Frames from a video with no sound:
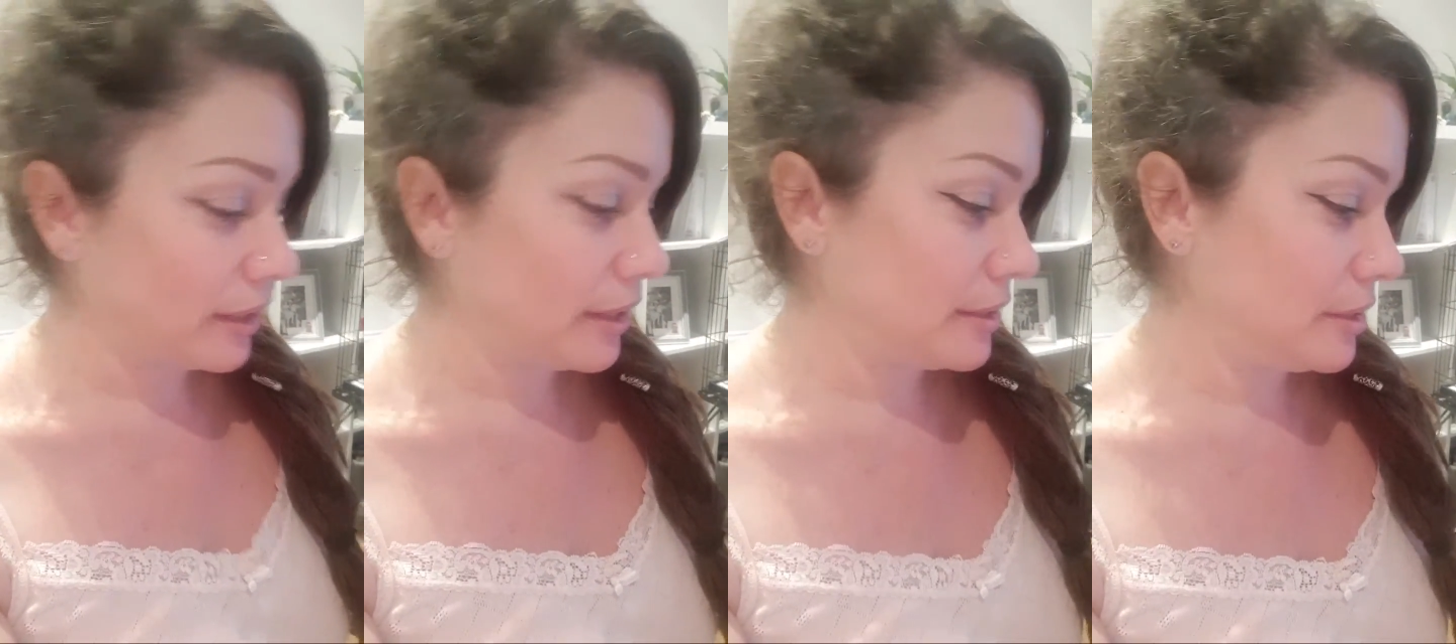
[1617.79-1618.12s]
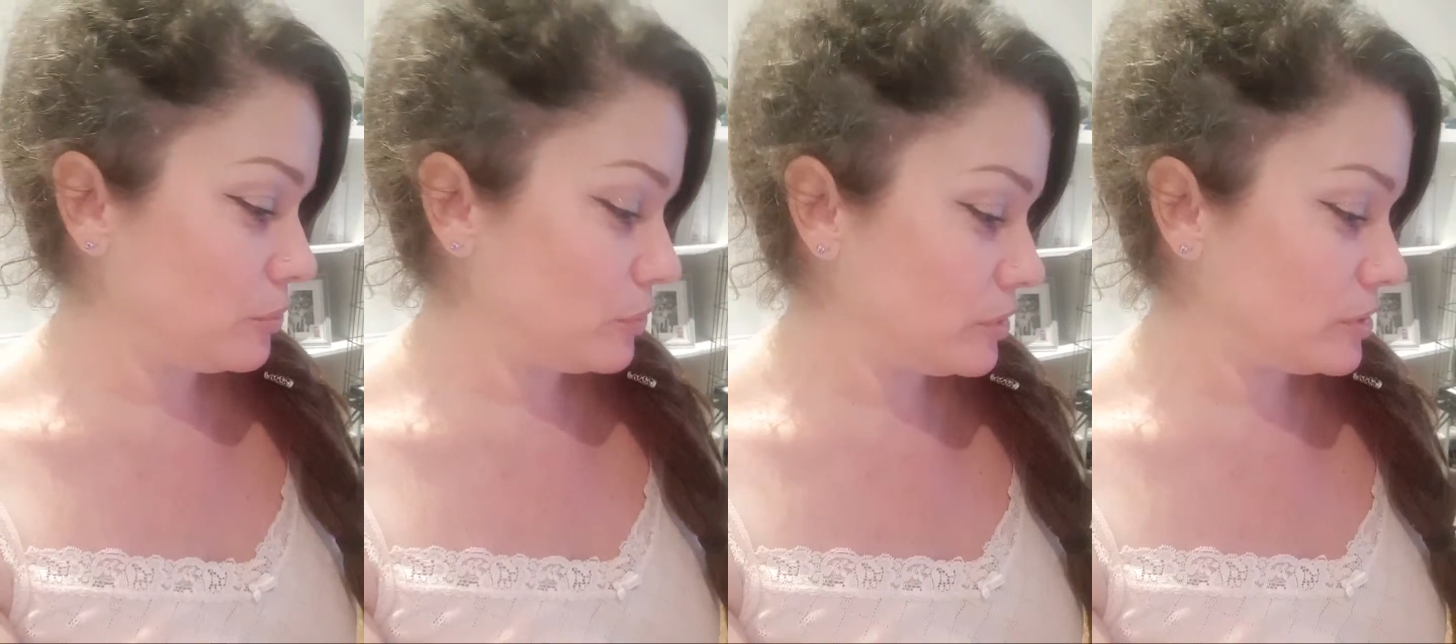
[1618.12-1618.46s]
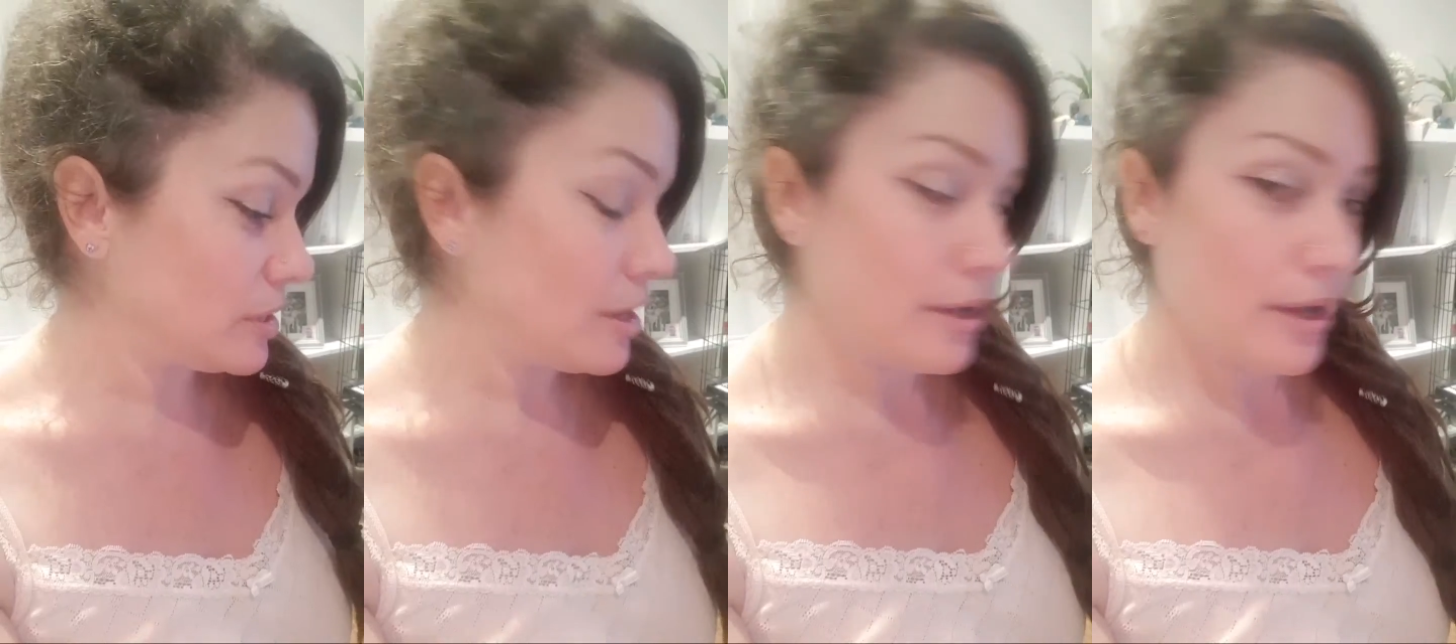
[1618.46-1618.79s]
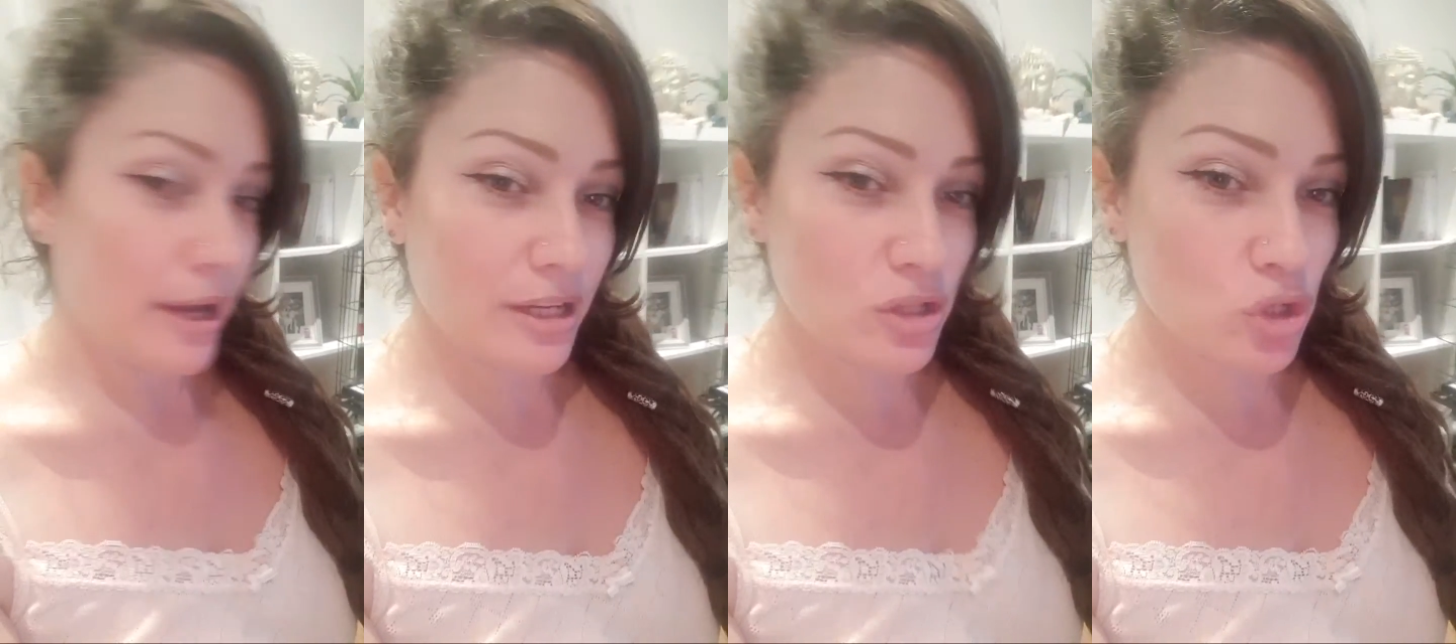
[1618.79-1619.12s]
And
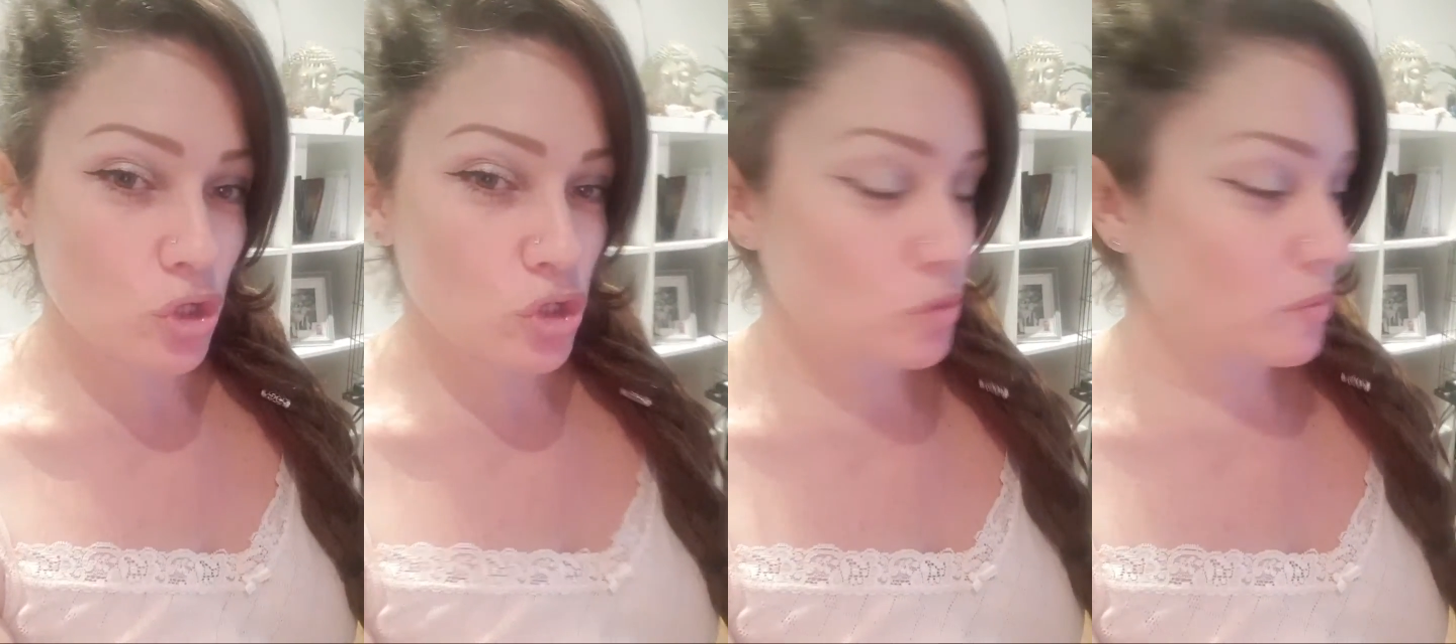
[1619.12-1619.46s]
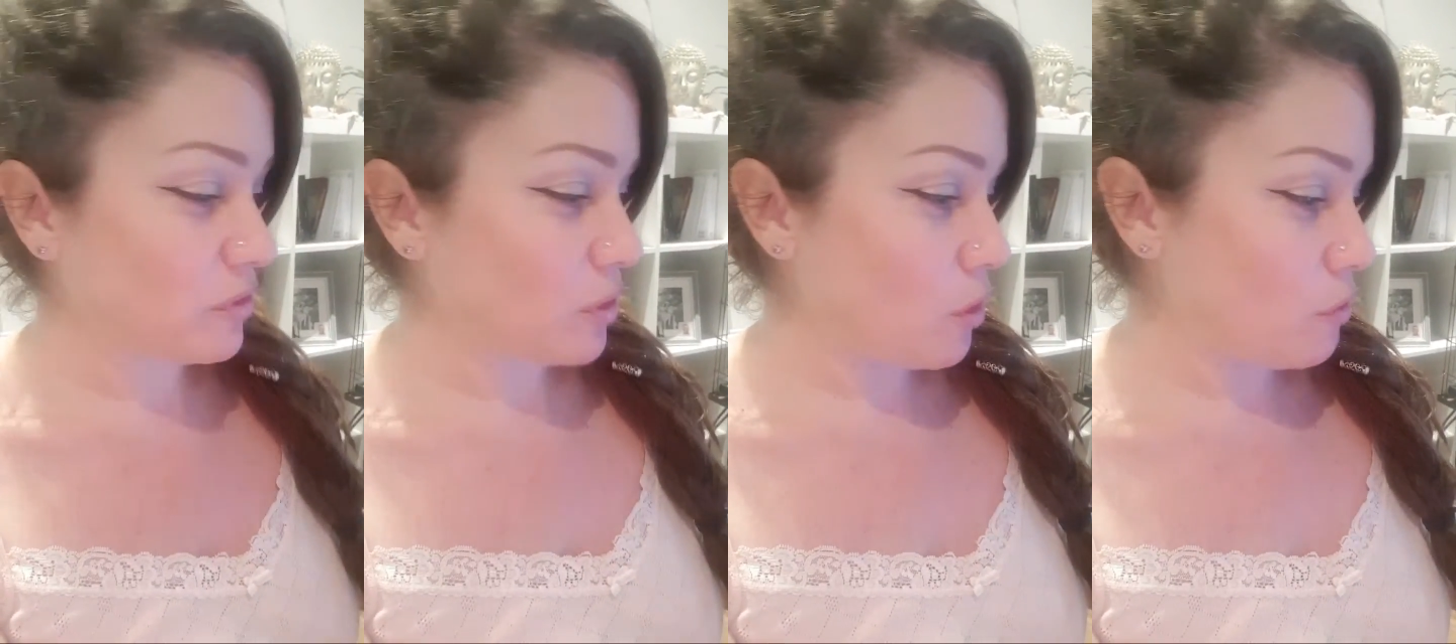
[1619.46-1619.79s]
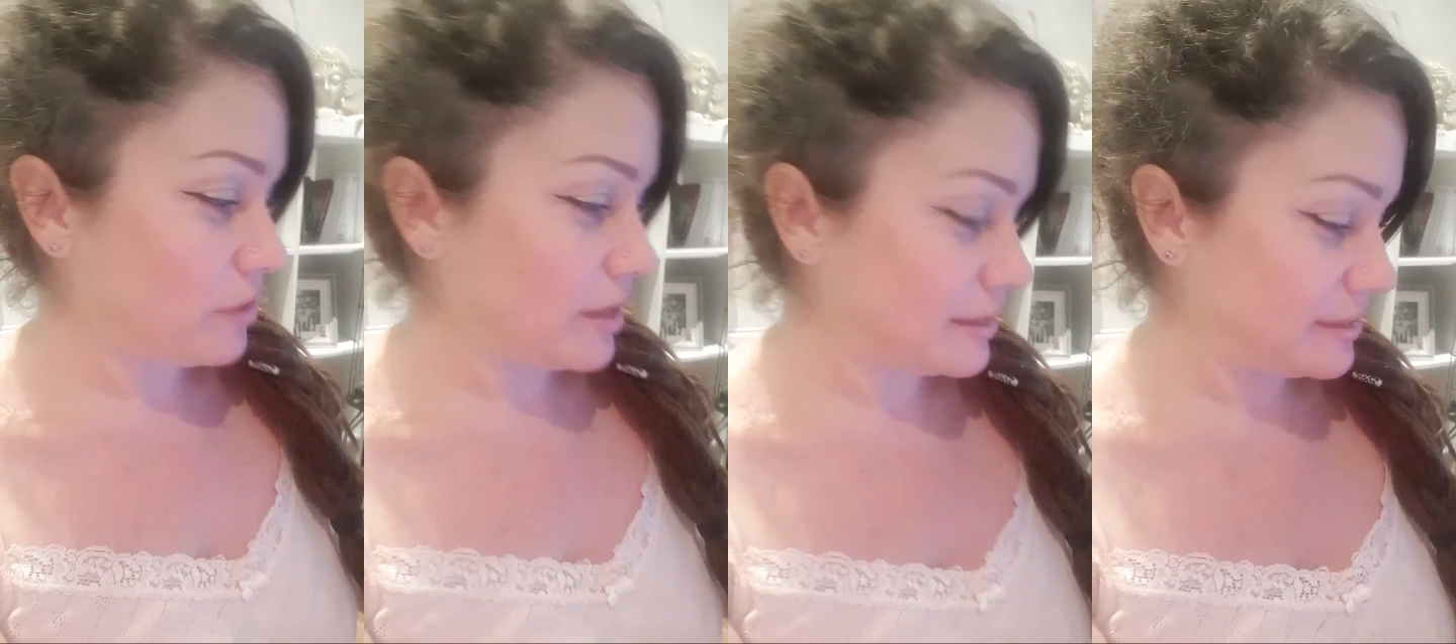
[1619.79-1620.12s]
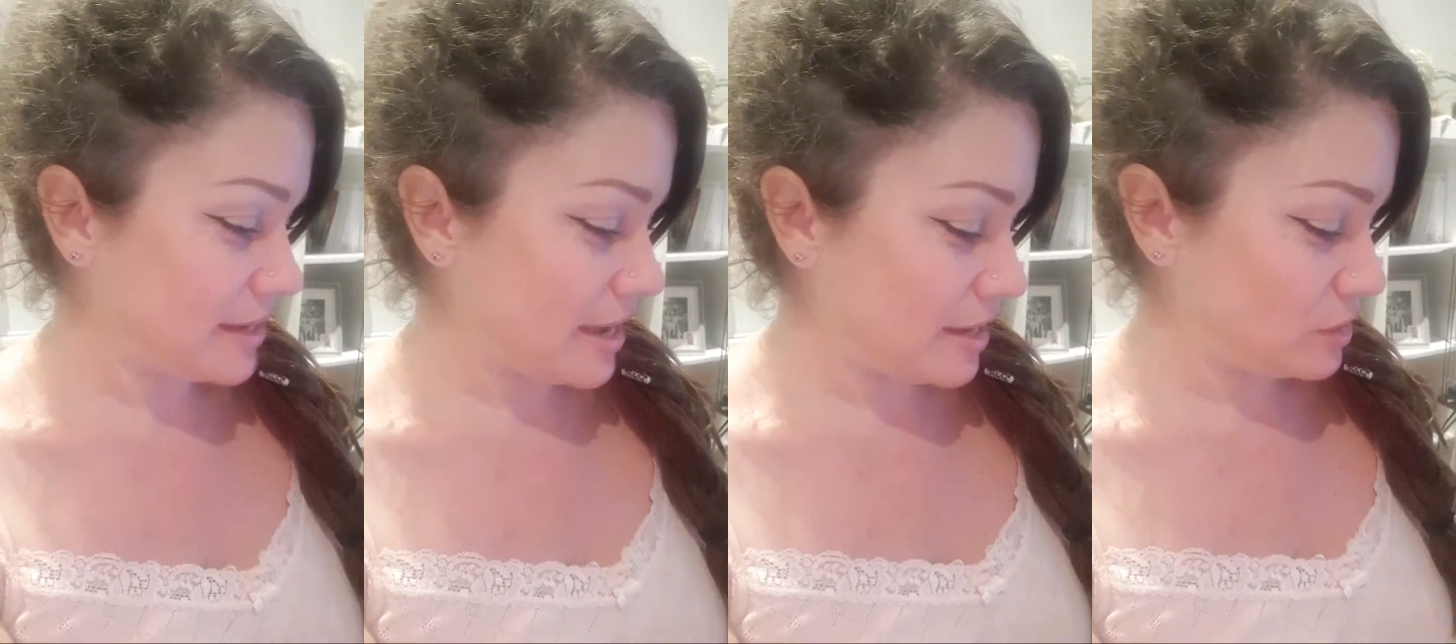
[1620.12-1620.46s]
I saw some of you over there
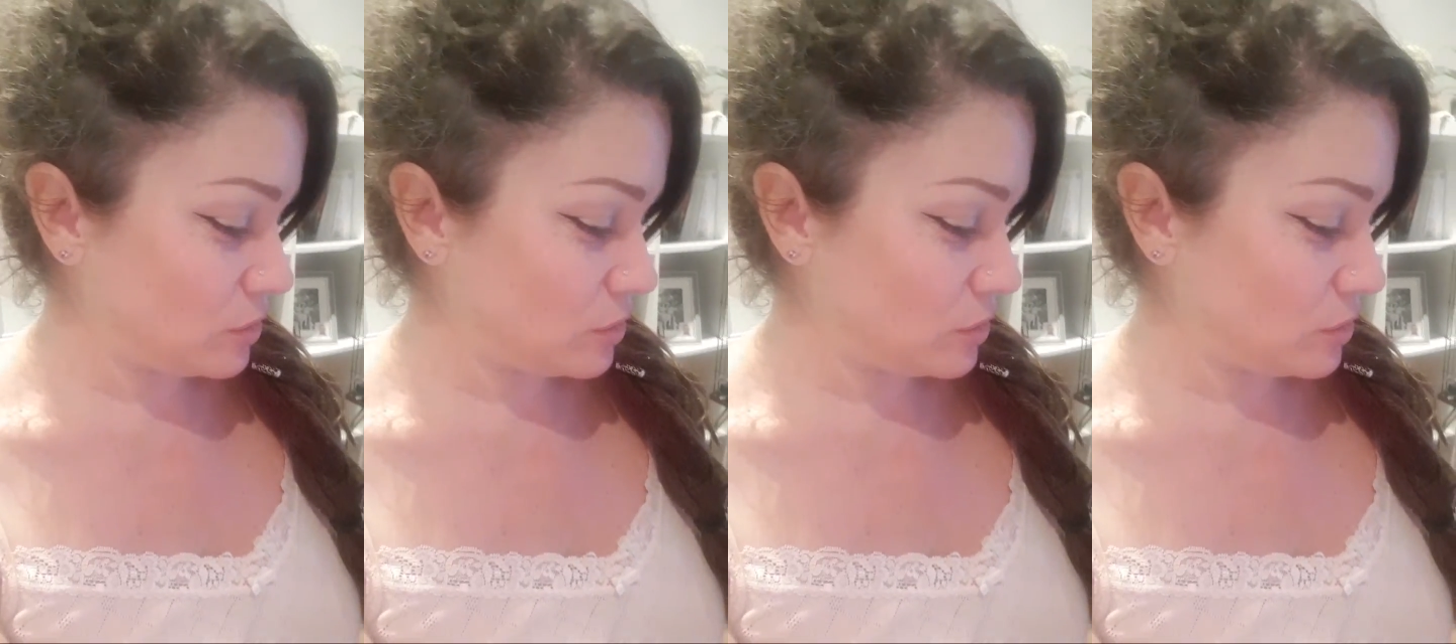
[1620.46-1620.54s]
today.